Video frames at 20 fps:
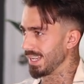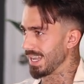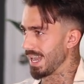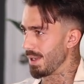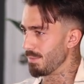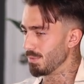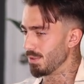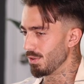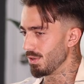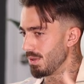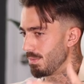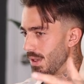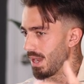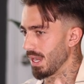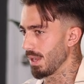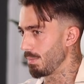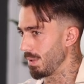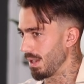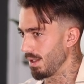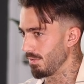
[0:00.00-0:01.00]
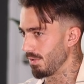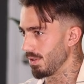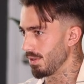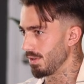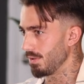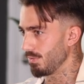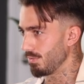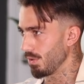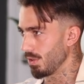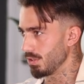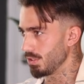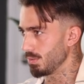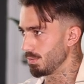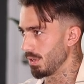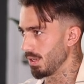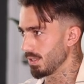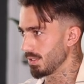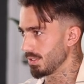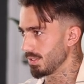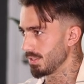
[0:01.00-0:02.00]
I'm literally buying a pair for
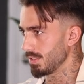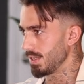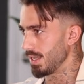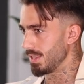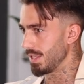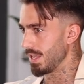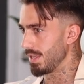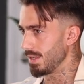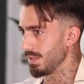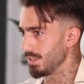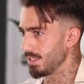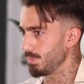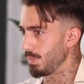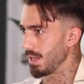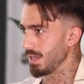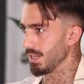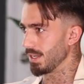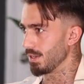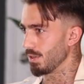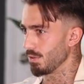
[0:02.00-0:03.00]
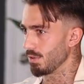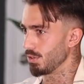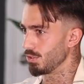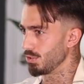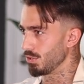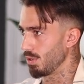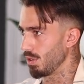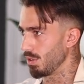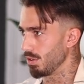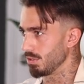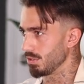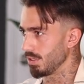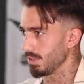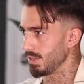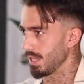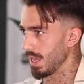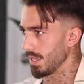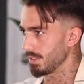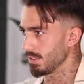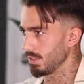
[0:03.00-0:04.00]
$100 and then spending another $100 on
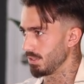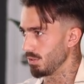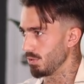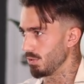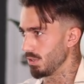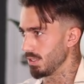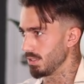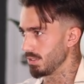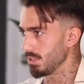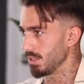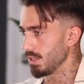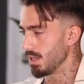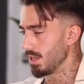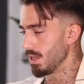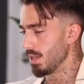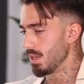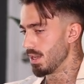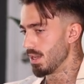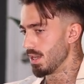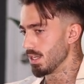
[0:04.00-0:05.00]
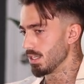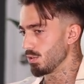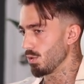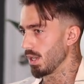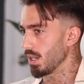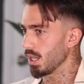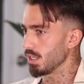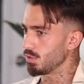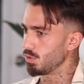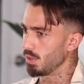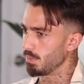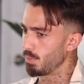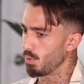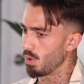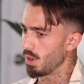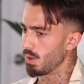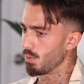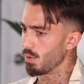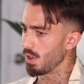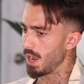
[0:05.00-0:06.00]
taxes and duties. So I got to a
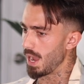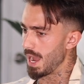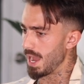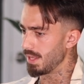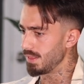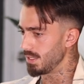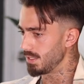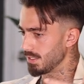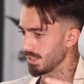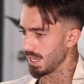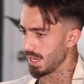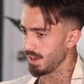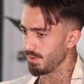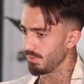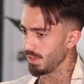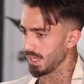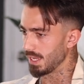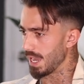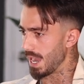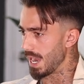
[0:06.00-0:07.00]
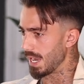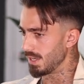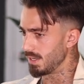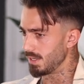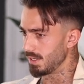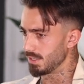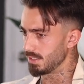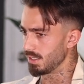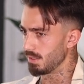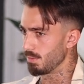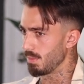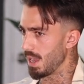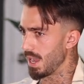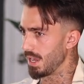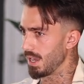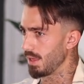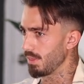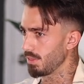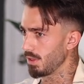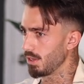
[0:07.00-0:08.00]
point where I had these kind of like ideas in
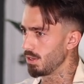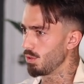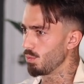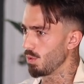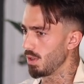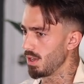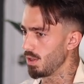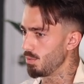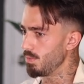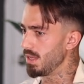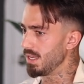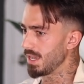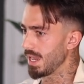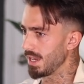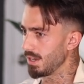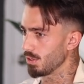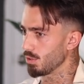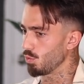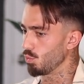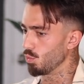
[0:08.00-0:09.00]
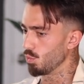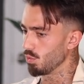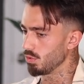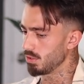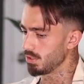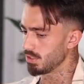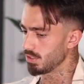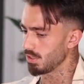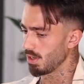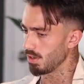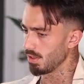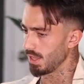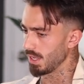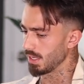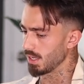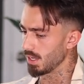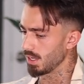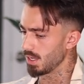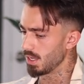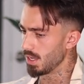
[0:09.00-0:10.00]
mind. I thought, you know what, it'd be kind of cool to start
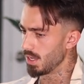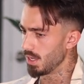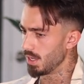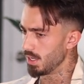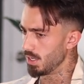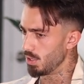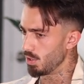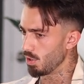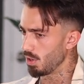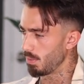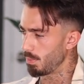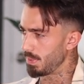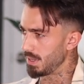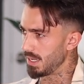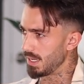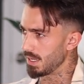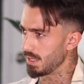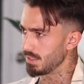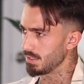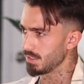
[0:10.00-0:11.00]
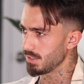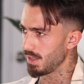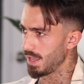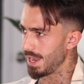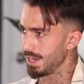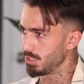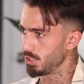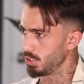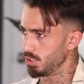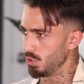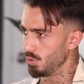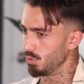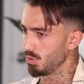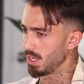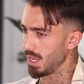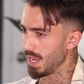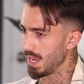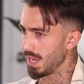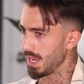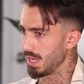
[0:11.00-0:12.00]
like a
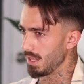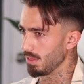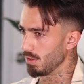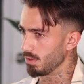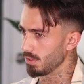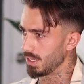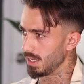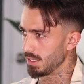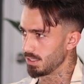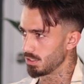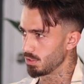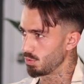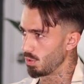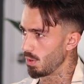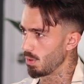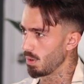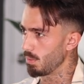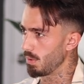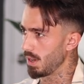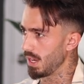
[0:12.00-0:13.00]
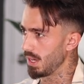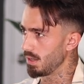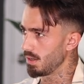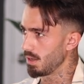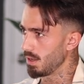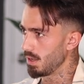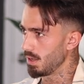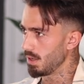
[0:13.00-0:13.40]
European/UK looking streetwear brand,